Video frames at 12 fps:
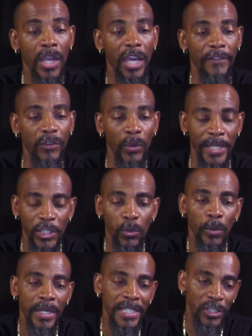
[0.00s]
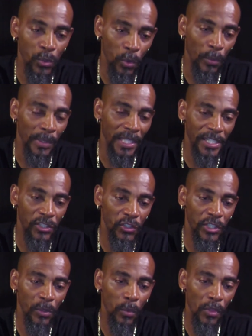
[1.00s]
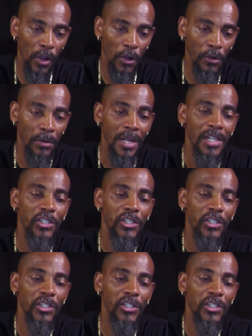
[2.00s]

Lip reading: If you enter into a relationship with her,